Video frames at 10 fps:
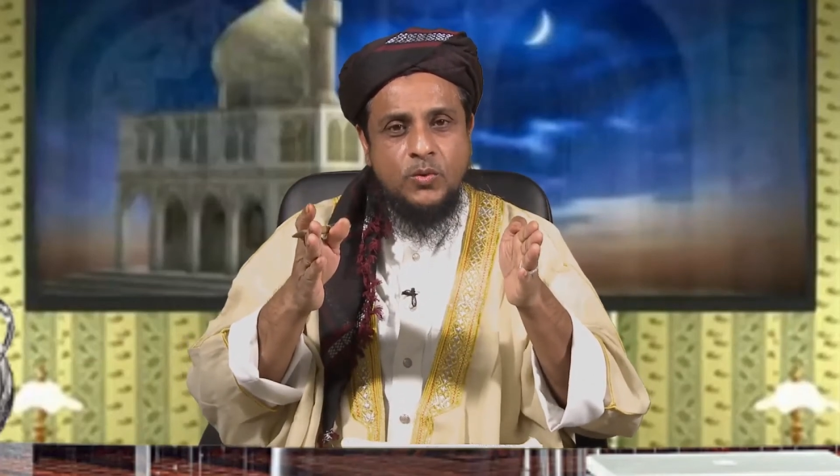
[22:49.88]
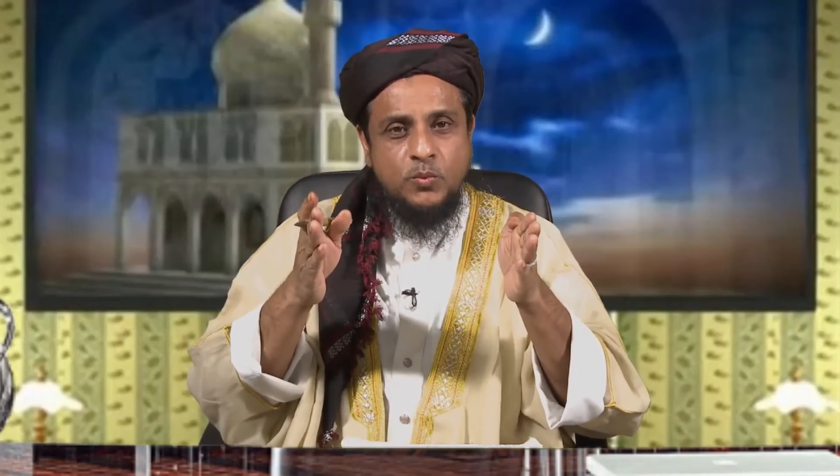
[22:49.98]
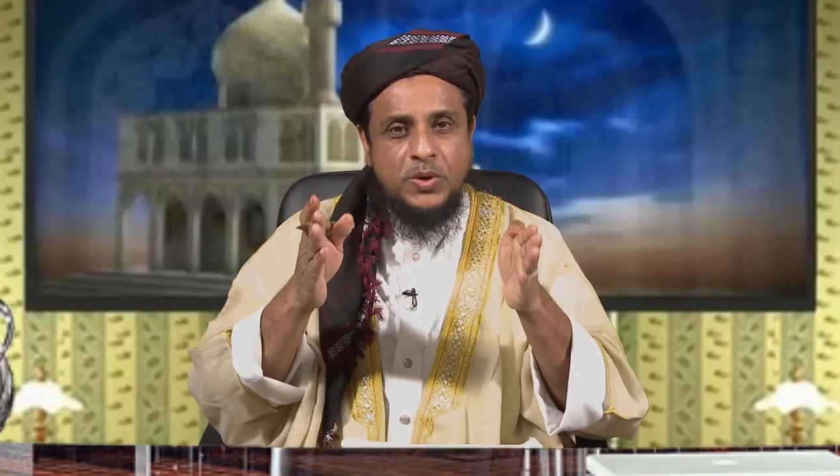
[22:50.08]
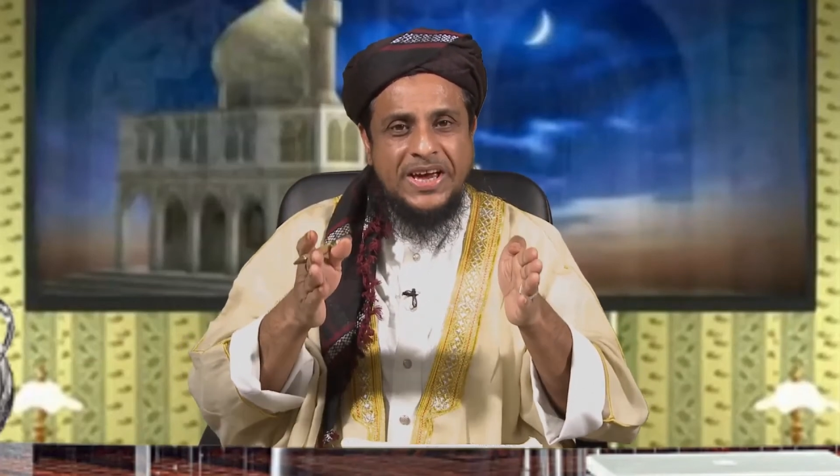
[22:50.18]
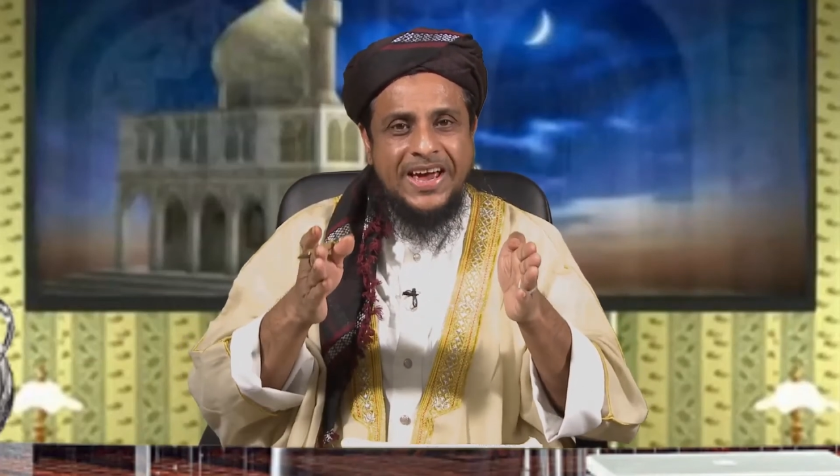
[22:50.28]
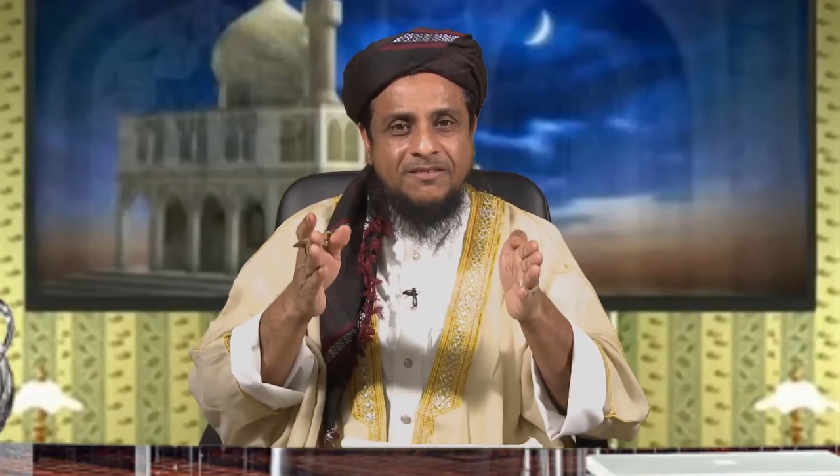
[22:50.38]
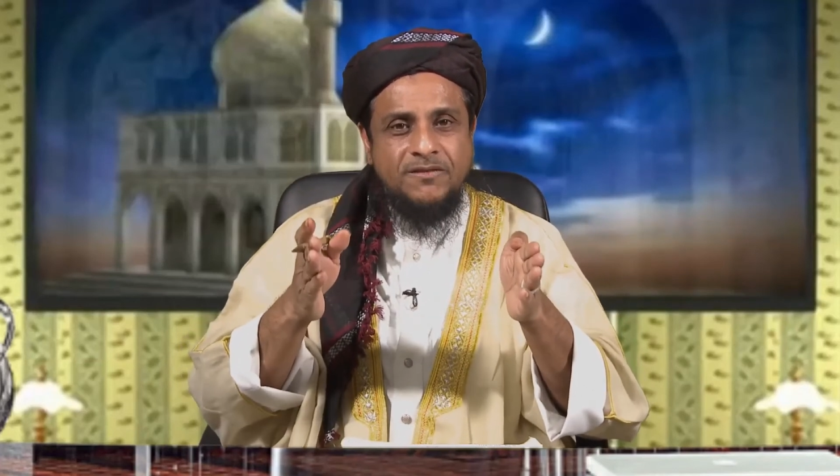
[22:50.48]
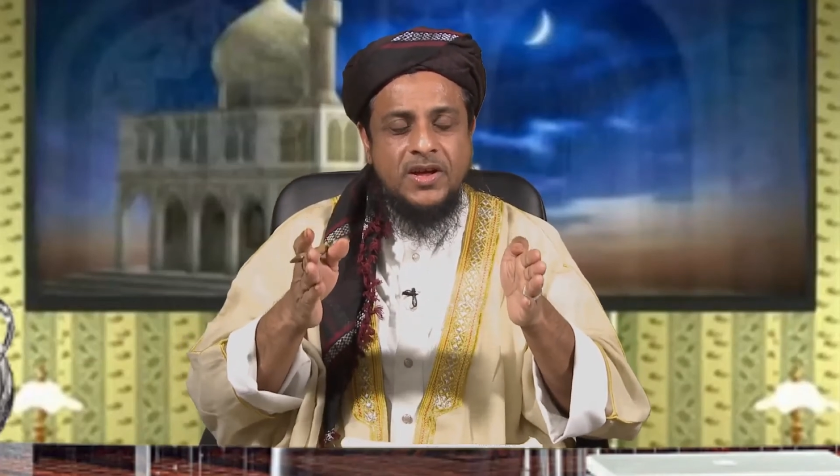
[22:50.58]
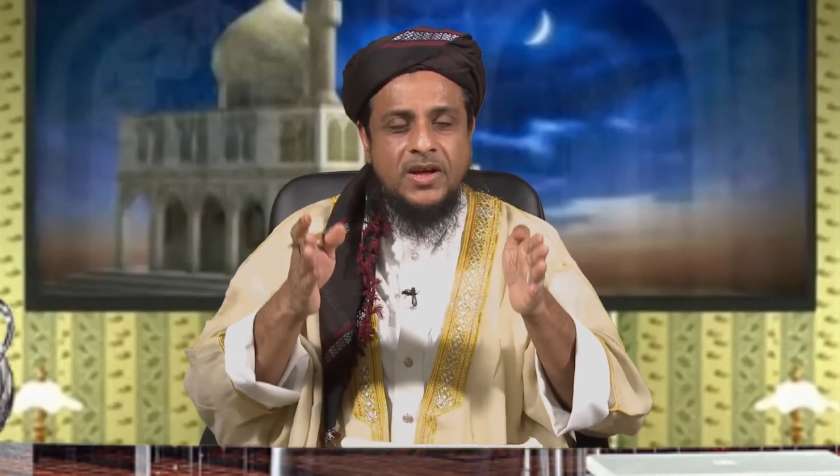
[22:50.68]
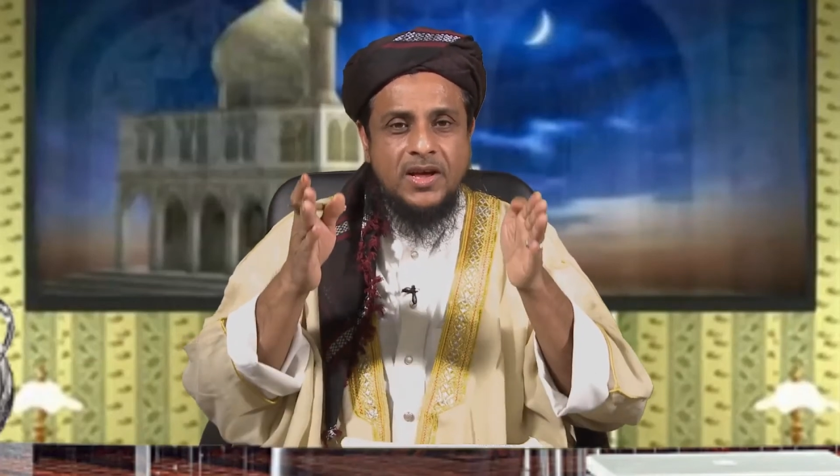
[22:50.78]
We
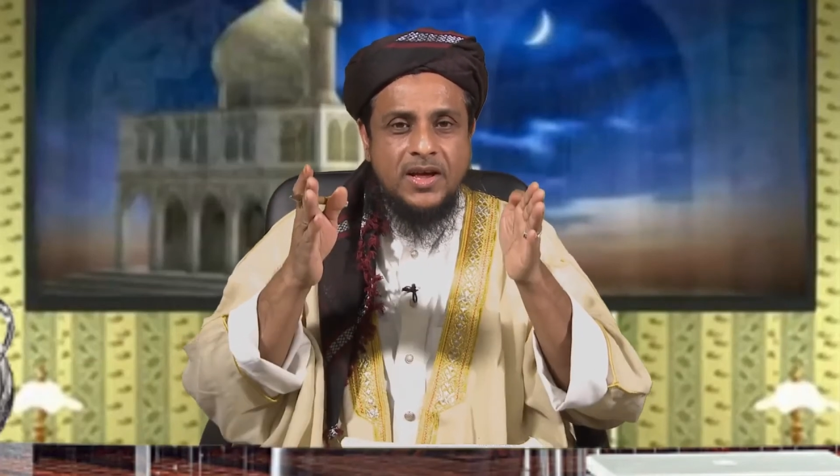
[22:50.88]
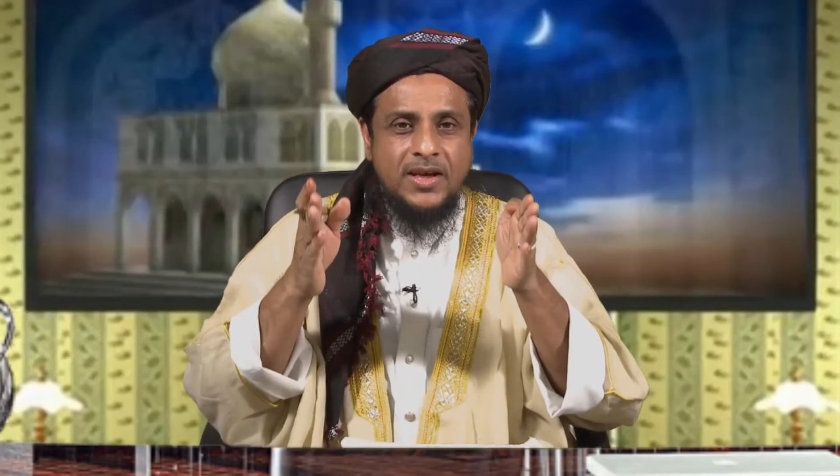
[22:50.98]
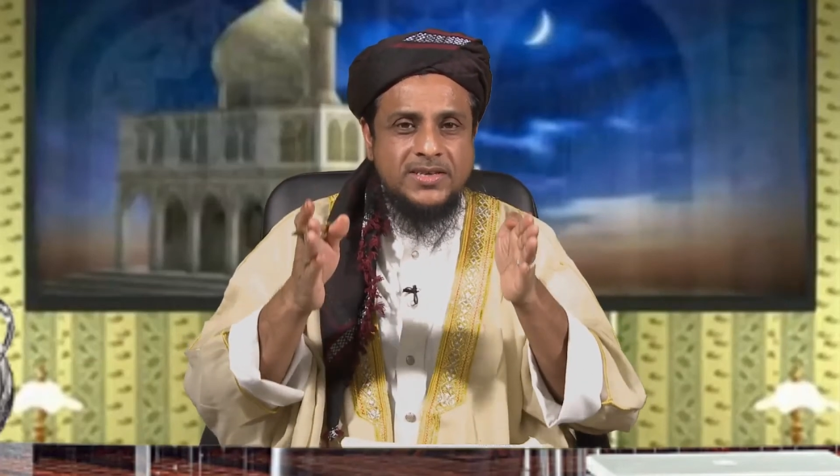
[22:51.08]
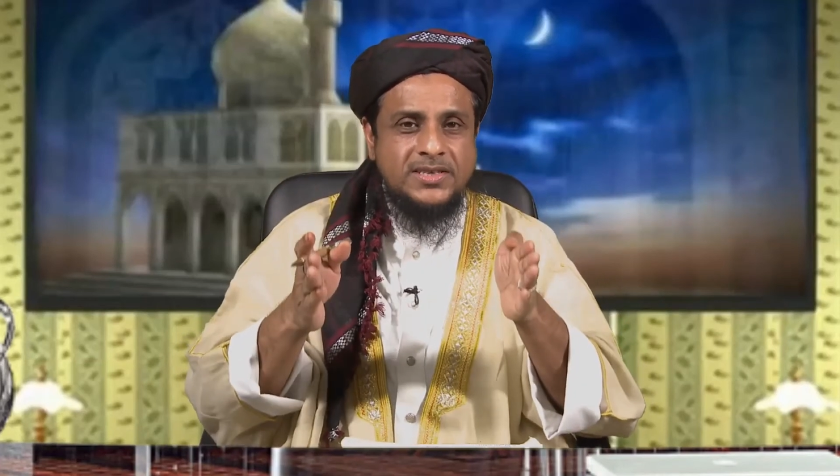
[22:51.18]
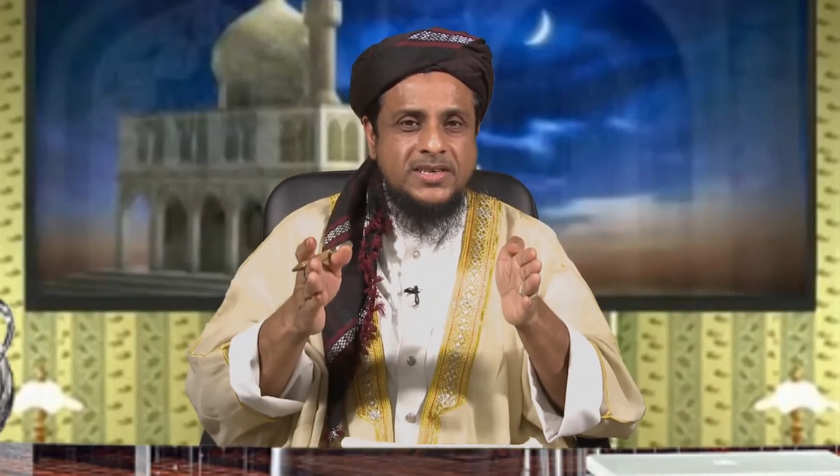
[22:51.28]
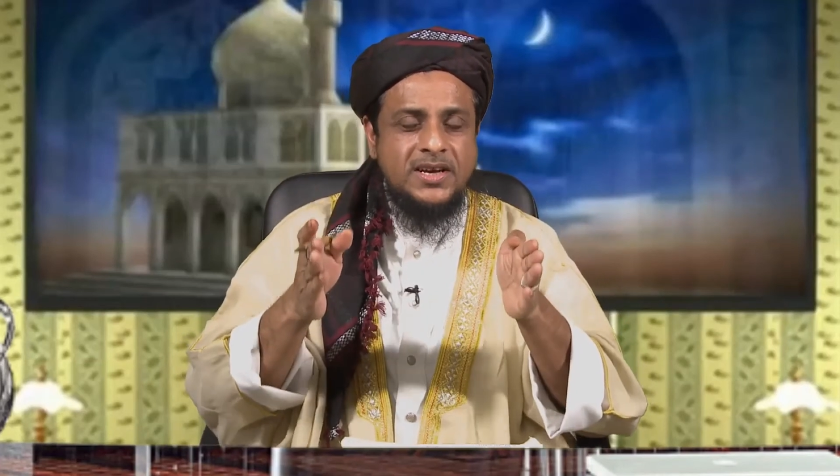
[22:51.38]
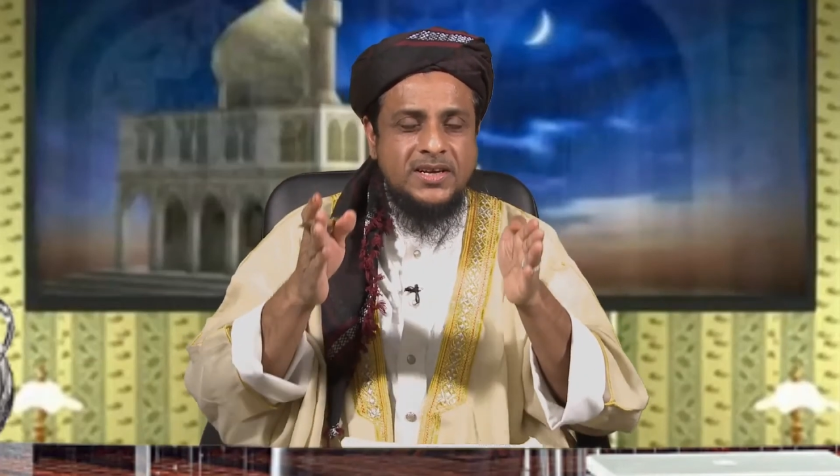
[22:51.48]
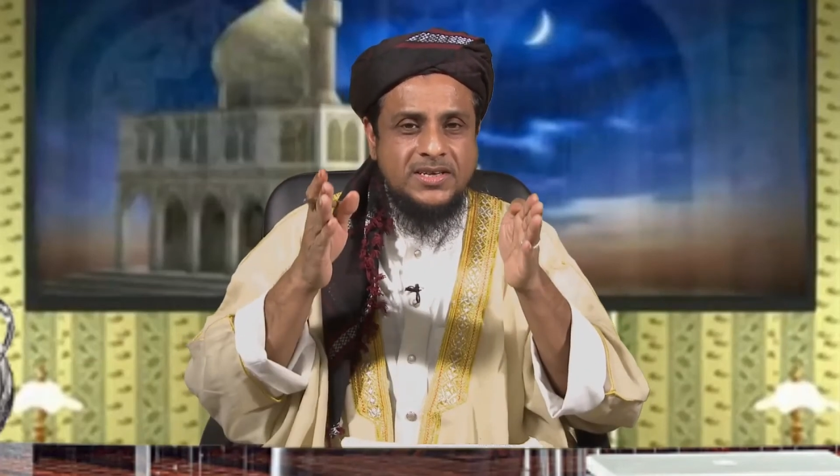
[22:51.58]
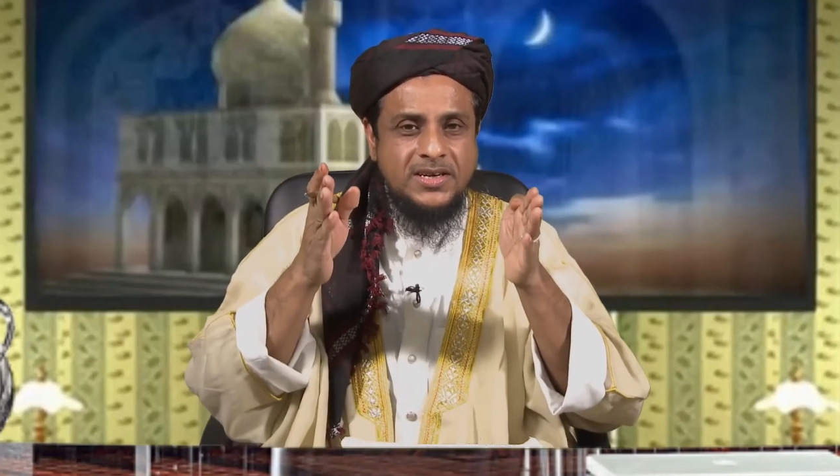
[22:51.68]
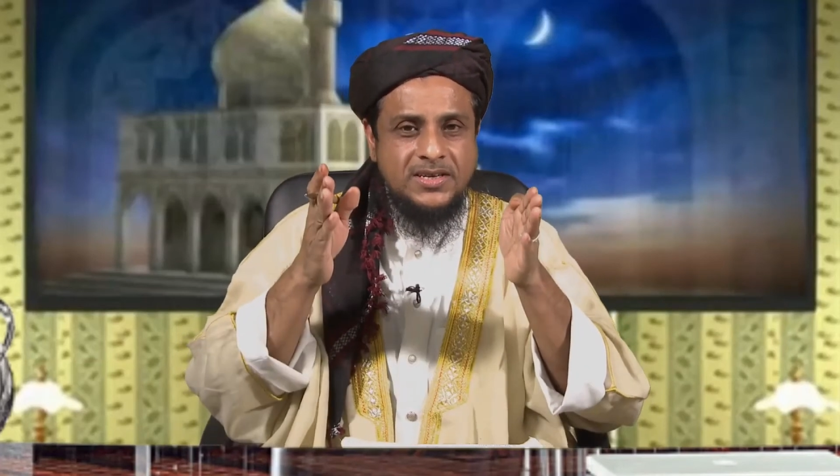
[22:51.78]
have a
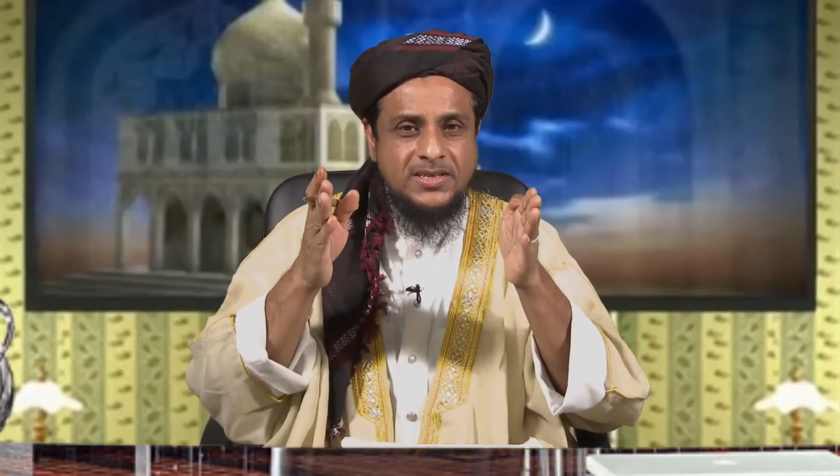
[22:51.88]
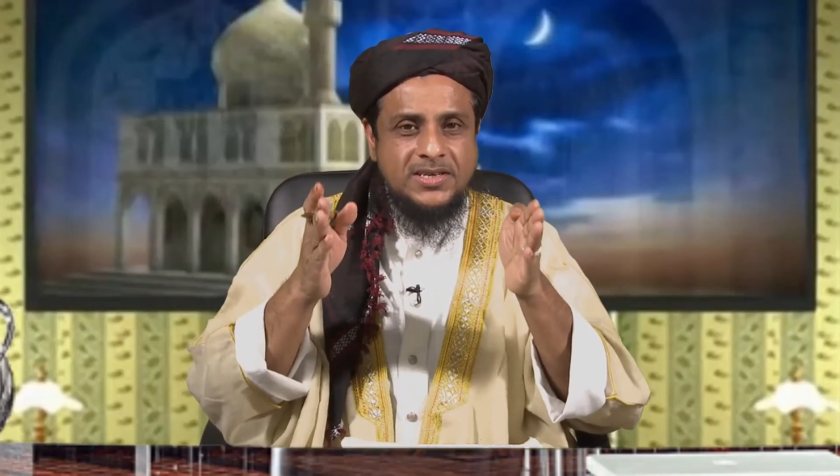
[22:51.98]
certain